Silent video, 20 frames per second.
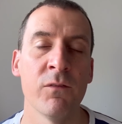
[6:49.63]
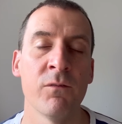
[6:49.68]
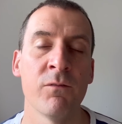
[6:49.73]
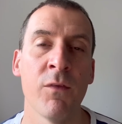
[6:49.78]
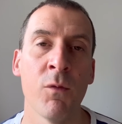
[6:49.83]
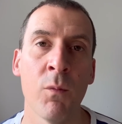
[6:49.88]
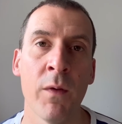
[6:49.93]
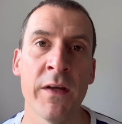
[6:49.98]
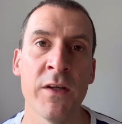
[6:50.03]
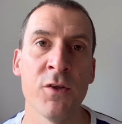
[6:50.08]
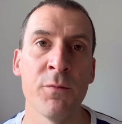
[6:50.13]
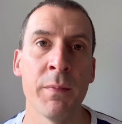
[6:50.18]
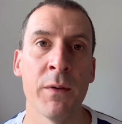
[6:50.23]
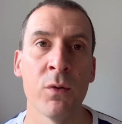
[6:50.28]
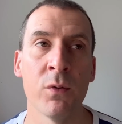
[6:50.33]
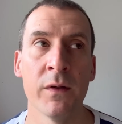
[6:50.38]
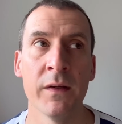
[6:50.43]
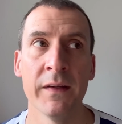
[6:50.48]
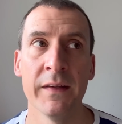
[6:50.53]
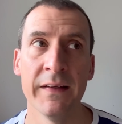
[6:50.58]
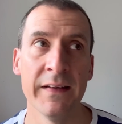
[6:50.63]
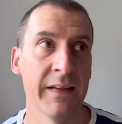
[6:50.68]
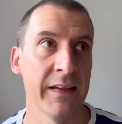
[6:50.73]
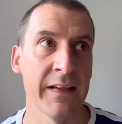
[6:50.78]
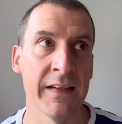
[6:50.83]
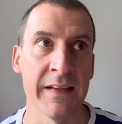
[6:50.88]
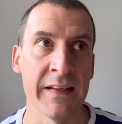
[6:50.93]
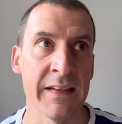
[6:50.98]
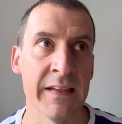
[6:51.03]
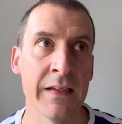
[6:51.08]
wage bill
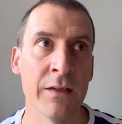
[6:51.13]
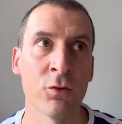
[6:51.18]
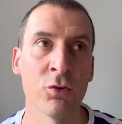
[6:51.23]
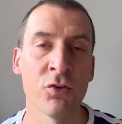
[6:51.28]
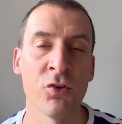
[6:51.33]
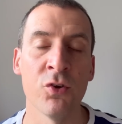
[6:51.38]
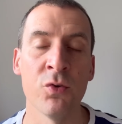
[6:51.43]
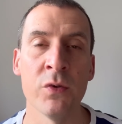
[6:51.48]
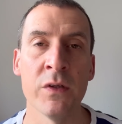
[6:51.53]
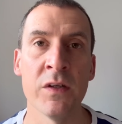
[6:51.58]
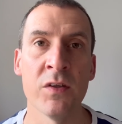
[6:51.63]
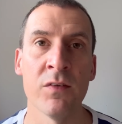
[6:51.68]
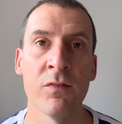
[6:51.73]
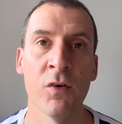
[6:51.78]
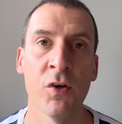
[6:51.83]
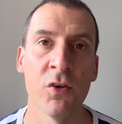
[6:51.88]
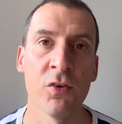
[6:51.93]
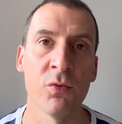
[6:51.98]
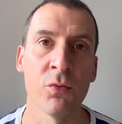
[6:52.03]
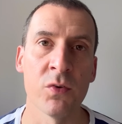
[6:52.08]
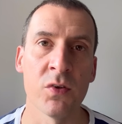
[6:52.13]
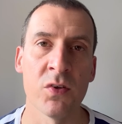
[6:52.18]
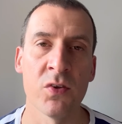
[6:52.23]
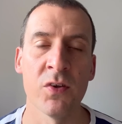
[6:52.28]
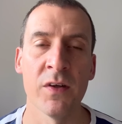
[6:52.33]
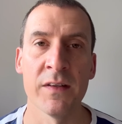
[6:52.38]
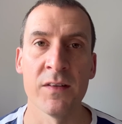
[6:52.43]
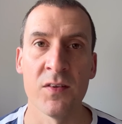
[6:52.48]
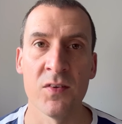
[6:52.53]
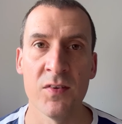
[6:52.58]
in a year or 2 years if Arsenal
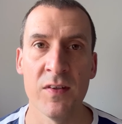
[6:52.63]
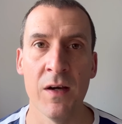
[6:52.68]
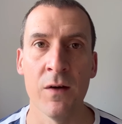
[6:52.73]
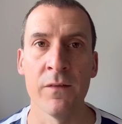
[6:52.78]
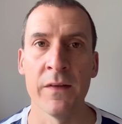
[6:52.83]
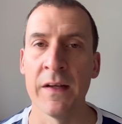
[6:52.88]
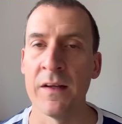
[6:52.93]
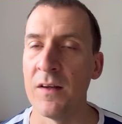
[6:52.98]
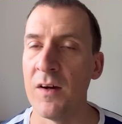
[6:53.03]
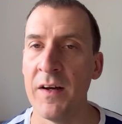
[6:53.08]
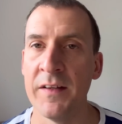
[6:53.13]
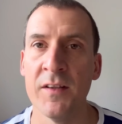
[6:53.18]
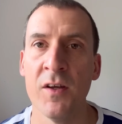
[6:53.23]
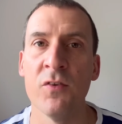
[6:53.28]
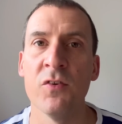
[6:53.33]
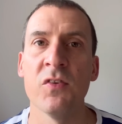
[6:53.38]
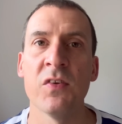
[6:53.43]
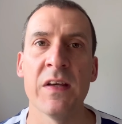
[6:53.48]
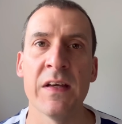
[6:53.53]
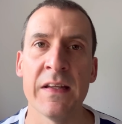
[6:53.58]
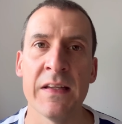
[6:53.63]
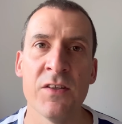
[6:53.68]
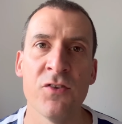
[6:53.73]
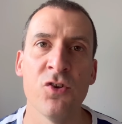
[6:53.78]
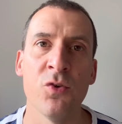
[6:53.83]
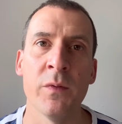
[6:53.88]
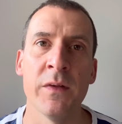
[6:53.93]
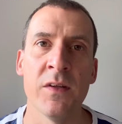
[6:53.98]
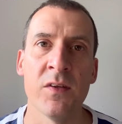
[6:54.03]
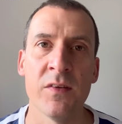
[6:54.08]
decide to sell, then I don't see any
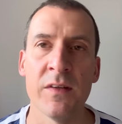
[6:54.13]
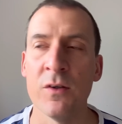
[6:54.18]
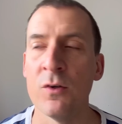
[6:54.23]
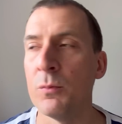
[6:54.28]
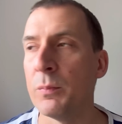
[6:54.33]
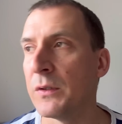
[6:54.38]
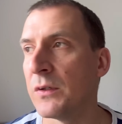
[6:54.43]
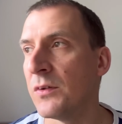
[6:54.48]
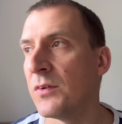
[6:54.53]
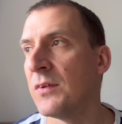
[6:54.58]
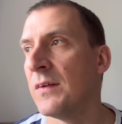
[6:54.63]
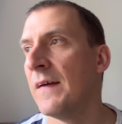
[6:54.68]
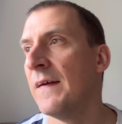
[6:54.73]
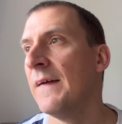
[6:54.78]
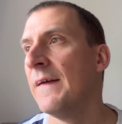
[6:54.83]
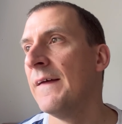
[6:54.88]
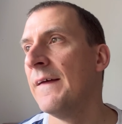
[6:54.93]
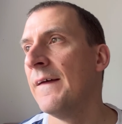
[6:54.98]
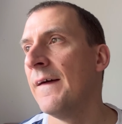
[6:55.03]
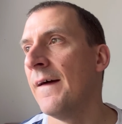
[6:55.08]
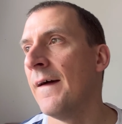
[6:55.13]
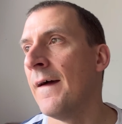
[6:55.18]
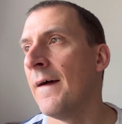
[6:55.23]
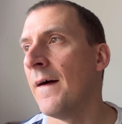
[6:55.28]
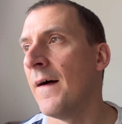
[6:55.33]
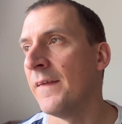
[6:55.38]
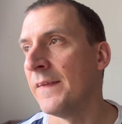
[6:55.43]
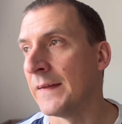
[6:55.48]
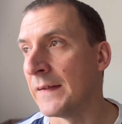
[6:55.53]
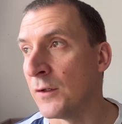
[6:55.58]
issue with this deal, because
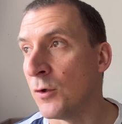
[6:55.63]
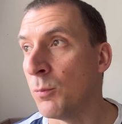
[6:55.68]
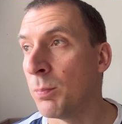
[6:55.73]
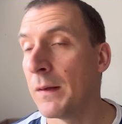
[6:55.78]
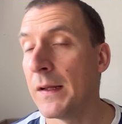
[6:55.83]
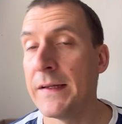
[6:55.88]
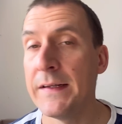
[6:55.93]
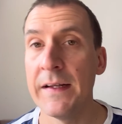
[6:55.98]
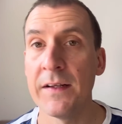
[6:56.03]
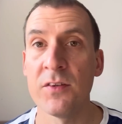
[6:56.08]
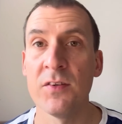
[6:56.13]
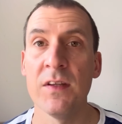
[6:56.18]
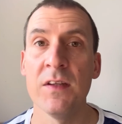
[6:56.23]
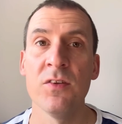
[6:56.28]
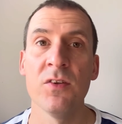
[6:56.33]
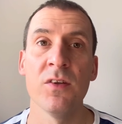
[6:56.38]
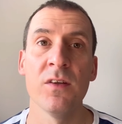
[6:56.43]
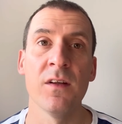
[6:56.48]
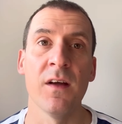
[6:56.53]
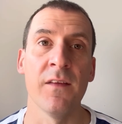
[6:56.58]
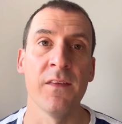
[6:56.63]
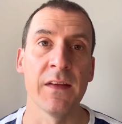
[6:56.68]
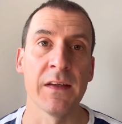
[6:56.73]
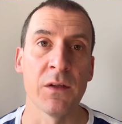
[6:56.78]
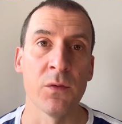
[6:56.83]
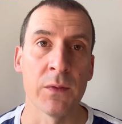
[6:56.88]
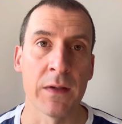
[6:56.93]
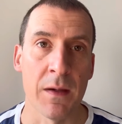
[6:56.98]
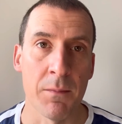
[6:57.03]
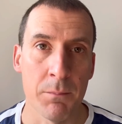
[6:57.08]
I think he'll play next season. I think
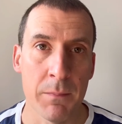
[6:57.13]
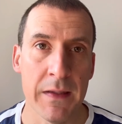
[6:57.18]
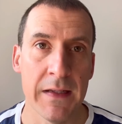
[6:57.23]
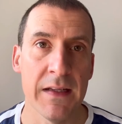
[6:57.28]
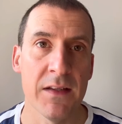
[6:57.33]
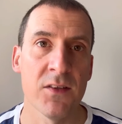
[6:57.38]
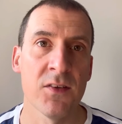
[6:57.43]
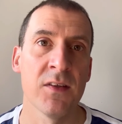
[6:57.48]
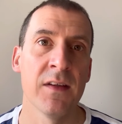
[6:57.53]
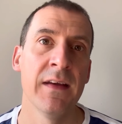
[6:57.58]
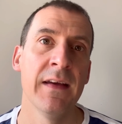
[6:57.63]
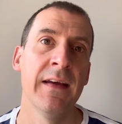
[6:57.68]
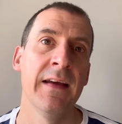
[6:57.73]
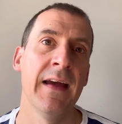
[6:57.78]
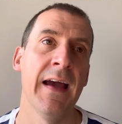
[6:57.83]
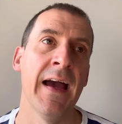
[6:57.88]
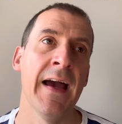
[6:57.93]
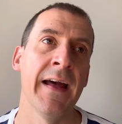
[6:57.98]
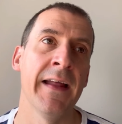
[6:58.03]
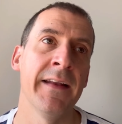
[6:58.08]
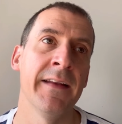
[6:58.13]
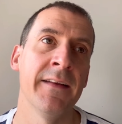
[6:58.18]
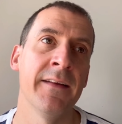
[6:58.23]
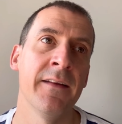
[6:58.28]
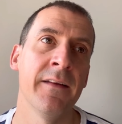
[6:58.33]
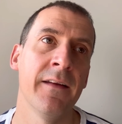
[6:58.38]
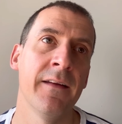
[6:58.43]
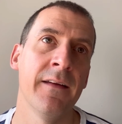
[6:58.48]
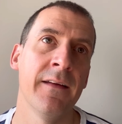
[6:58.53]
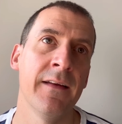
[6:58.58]
he'll get minutes.
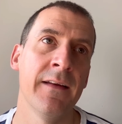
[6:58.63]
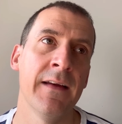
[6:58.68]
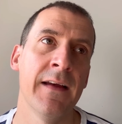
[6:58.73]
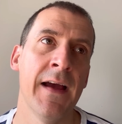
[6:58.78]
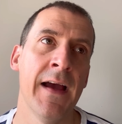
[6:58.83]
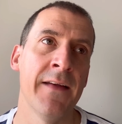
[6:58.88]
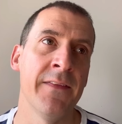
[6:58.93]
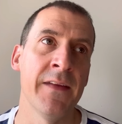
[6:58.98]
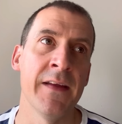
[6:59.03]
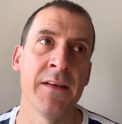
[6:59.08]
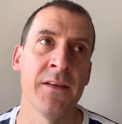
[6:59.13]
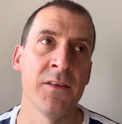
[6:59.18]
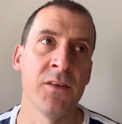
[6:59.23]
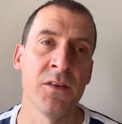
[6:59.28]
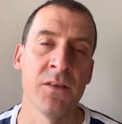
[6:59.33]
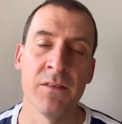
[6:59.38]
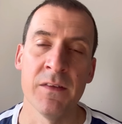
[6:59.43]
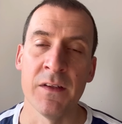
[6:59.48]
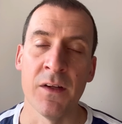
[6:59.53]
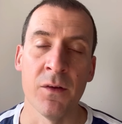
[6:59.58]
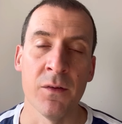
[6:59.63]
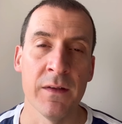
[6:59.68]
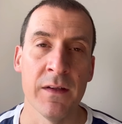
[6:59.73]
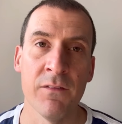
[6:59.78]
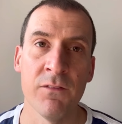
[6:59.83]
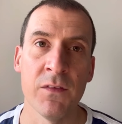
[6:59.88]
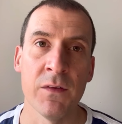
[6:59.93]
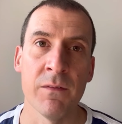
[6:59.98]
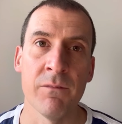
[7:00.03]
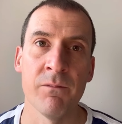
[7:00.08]
And then, you know,
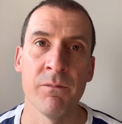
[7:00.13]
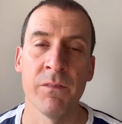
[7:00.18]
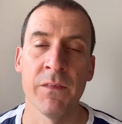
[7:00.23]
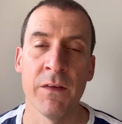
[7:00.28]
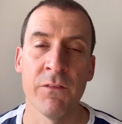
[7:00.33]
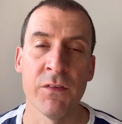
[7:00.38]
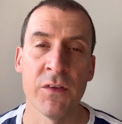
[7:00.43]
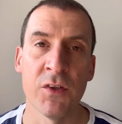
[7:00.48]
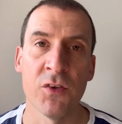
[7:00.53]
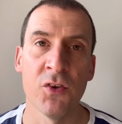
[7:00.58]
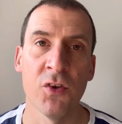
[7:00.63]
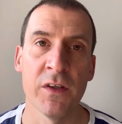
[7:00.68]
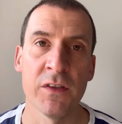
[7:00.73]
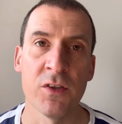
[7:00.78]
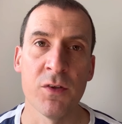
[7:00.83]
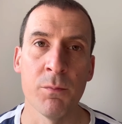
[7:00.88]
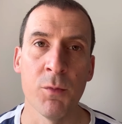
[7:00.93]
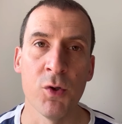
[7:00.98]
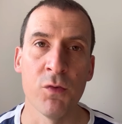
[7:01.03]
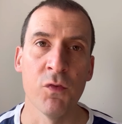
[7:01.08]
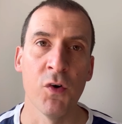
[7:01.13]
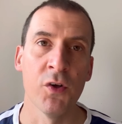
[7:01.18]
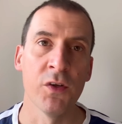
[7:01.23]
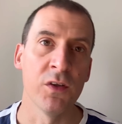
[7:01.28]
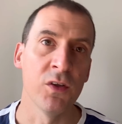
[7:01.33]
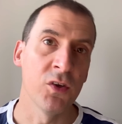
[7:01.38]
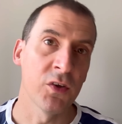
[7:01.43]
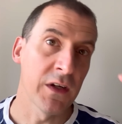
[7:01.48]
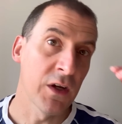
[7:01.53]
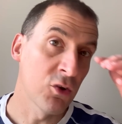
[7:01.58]
if you decide to move on
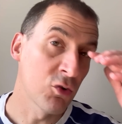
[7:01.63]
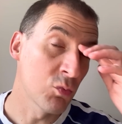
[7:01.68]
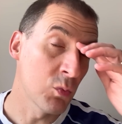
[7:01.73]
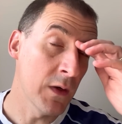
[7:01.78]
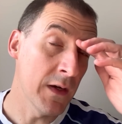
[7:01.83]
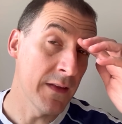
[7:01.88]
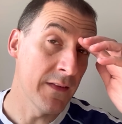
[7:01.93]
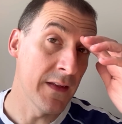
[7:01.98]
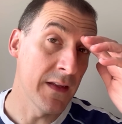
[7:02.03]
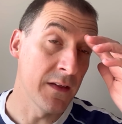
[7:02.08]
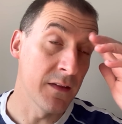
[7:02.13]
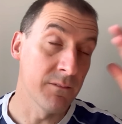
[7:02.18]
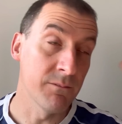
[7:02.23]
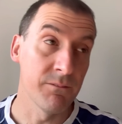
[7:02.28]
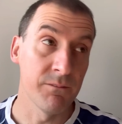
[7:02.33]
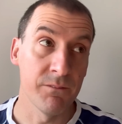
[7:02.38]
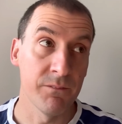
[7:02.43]
and look elsewhere, then